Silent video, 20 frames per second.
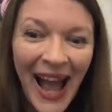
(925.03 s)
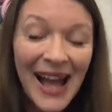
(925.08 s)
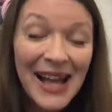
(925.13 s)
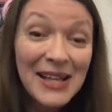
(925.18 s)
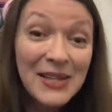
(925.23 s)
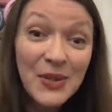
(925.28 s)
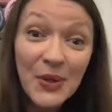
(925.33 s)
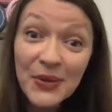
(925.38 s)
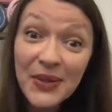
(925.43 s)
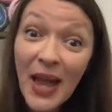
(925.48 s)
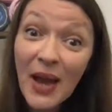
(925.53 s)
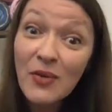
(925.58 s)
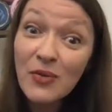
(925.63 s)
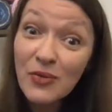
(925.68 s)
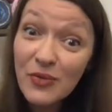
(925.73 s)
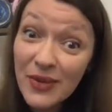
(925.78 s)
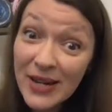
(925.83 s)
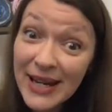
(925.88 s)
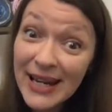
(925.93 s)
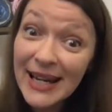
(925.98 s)
So
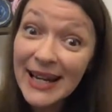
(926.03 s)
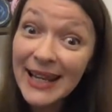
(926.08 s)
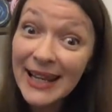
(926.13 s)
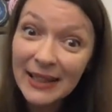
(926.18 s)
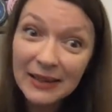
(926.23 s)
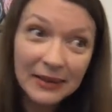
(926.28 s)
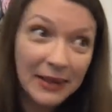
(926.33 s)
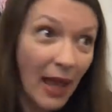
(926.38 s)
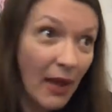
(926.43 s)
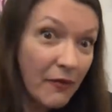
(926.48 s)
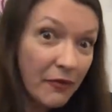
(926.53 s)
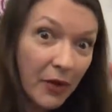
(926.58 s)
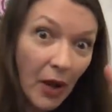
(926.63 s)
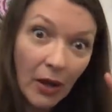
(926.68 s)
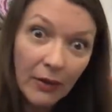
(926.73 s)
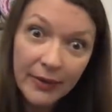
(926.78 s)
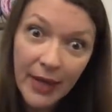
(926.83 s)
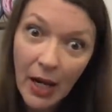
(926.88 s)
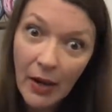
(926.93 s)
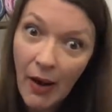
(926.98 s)
they've
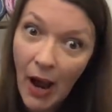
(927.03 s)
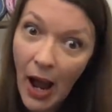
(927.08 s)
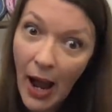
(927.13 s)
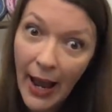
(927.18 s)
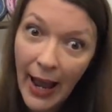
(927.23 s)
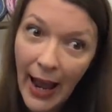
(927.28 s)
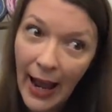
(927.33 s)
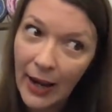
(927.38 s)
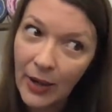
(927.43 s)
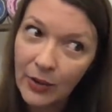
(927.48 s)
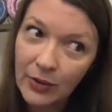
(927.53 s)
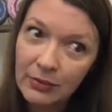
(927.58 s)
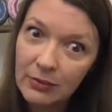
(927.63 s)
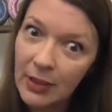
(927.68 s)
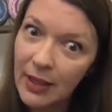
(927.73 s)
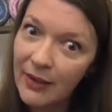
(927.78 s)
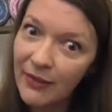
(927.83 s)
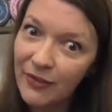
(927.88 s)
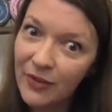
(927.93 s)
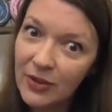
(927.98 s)
got their eye out.
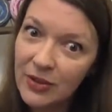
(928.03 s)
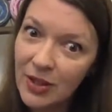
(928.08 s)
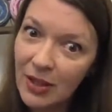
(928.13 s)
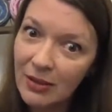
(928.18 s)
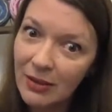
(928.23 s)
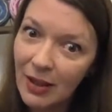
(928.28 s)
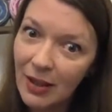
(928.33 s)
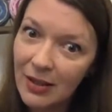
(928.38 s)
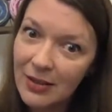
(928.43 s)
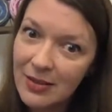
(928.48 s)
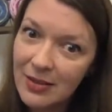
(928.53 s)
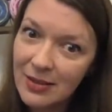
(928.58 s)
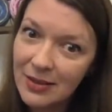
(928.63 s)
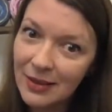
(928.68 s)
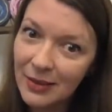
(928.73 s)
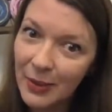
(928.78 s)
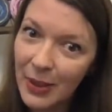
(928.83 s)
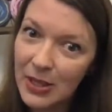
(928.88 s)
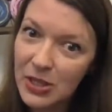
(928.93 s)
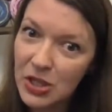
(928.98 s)
If you don't answer the
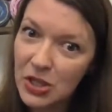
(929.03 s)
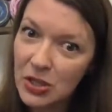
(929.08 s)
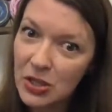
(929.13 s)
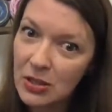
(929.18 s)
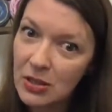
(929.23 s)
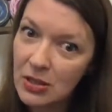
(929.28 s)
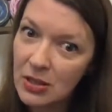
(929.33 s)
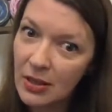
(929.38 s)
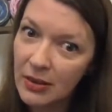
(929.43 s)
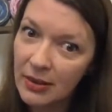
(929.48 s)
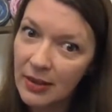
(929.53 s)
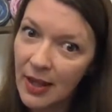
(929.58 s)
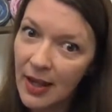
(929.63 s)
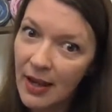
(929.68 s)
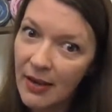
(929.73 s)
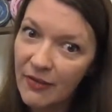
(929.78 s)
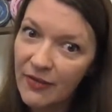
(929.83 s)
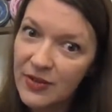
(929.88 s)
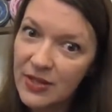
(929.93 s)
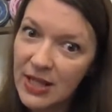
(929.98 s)
questions,
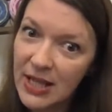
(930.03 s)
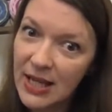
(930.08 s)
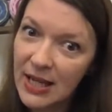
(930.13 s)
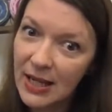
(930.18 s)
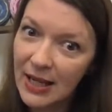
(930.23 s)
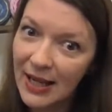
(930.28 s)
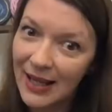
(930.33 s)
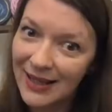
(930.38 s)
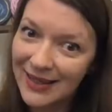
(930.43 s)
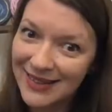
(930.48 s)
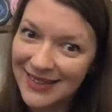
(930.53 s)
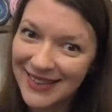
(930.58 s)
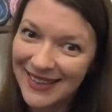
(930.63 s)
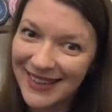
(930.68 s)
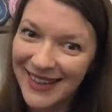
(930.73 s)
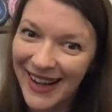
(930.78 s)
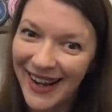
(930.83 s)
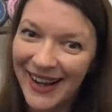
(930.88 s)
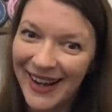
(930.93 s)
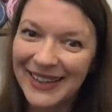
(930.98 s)
they've seen it,
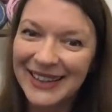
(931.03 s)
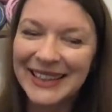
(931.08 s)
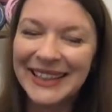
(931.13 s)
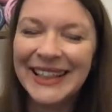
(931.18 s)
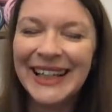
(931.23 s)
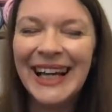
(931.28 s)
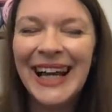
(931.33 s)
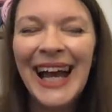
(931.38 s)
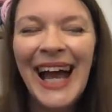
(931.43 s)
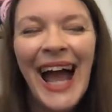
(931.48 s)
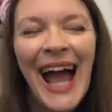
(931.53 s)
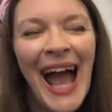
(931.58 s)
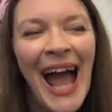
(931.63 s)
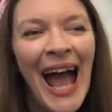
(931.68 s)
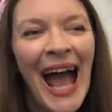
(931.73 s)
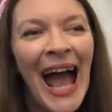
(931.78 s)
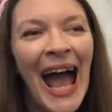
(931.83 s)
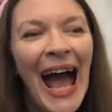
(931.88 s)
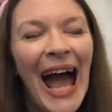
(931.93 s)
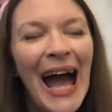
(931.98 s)

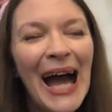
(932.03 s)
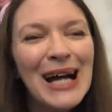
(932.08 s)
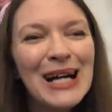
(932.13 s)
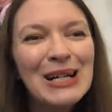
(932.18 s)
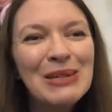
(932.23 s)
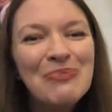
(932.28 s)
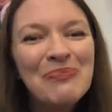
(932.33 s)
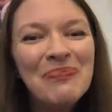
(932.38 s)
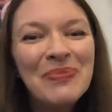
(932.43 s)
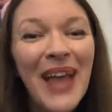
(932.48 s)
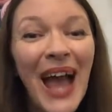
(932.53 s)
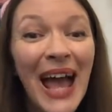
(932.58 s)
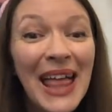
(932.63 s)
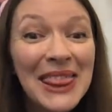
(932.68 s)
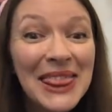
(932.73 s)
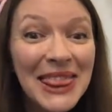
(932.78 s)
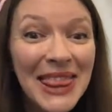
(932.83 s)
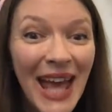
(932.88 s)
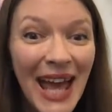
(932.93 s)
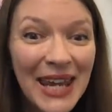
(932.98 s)

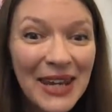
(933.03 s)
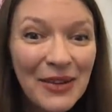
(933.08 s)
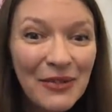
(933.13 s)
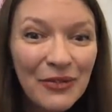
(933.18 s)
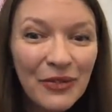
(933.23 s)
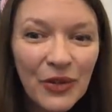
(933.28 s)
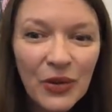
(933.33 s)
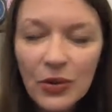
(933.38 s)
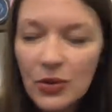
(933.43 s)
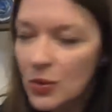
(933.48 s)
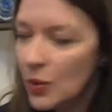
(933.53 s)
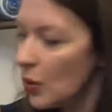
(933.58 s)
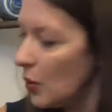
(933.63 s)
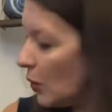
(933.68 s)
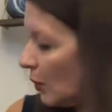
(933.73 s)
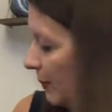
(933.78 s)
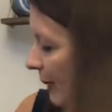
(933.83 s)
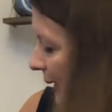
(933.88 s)
and then of course, oh my